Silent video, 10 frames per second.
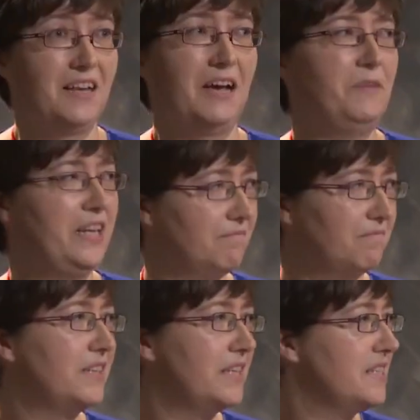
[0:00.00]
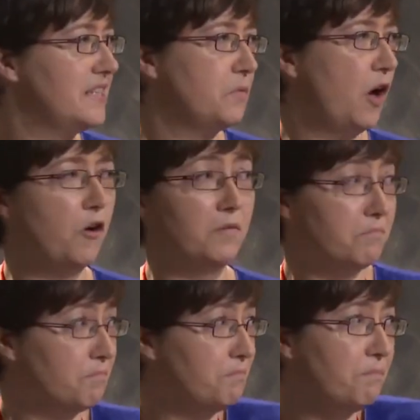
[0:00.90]
I mean, this is
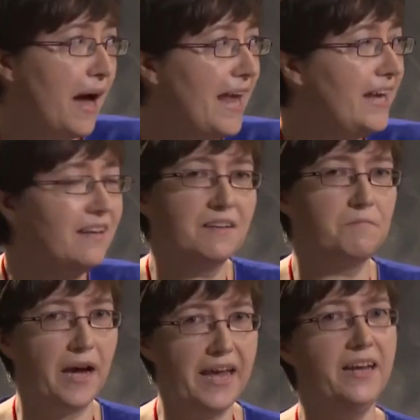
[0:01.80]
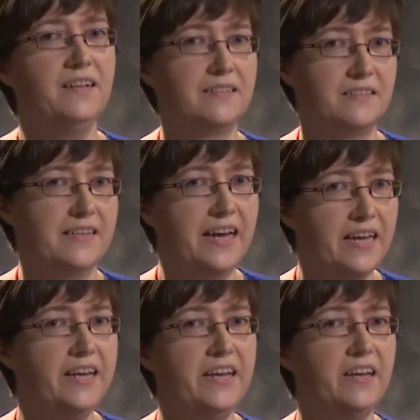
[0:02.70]
buying the
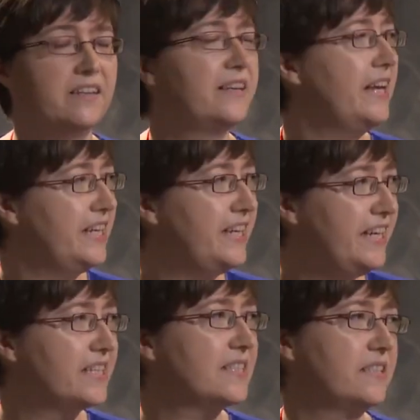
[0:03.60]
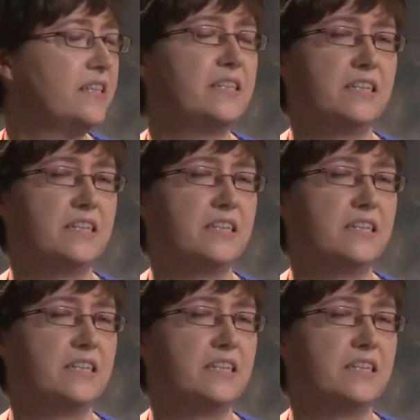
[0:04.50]
daily needs. This